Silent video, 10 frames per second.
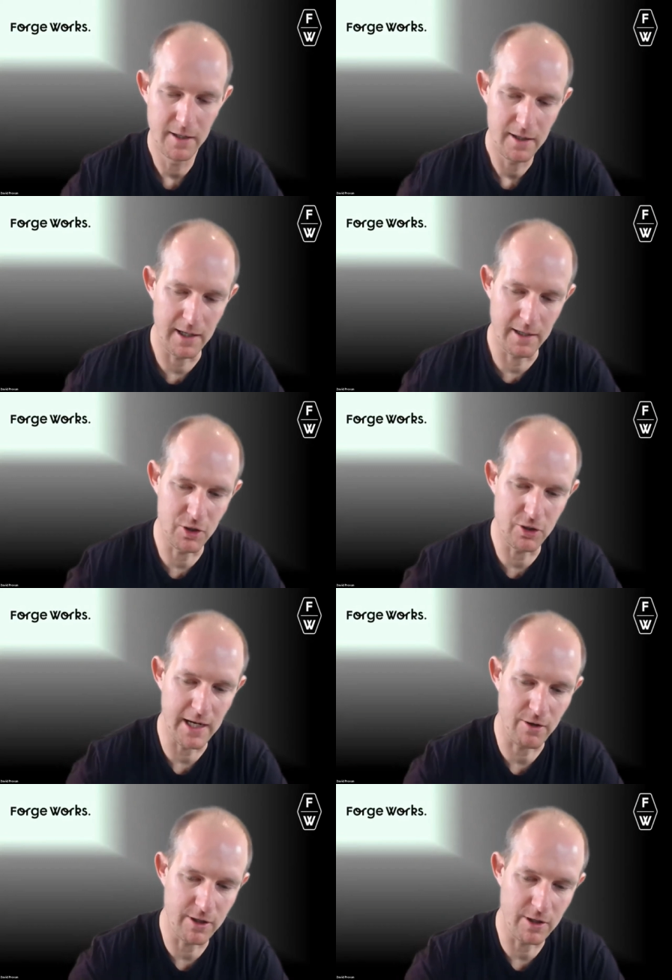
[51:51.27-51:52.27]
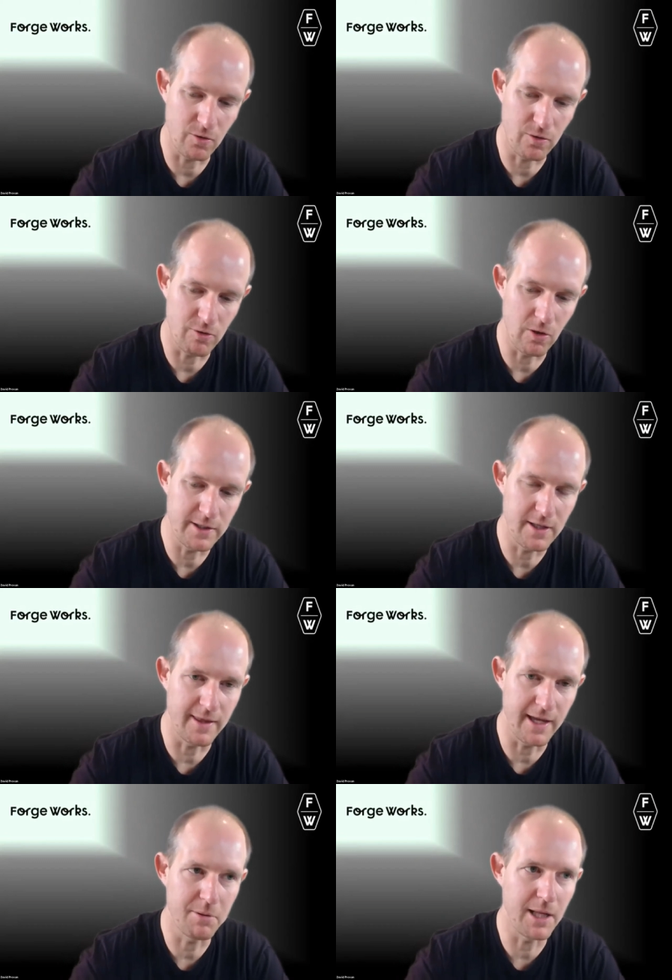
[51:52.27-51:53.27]
um, just how critical the role is that
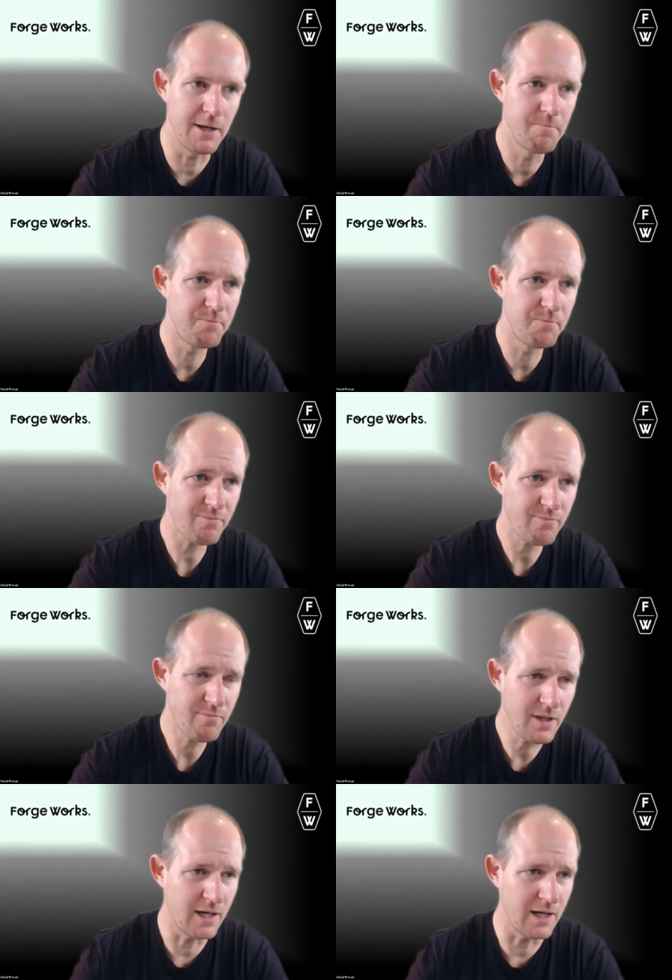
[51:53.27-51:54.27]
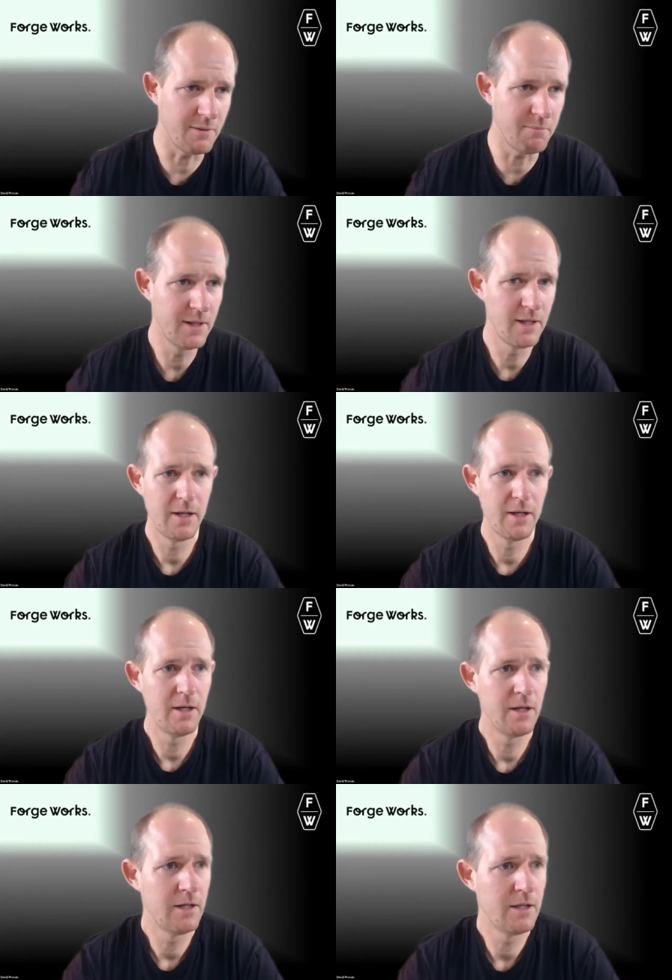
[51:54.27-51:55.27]
they play. Um,
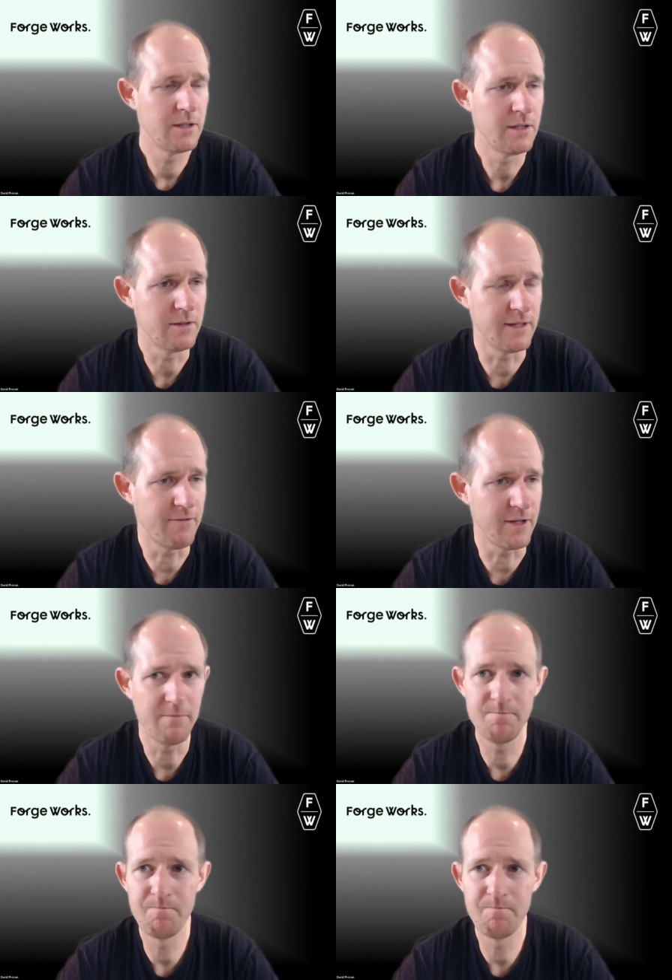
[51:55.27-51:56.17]
definitely.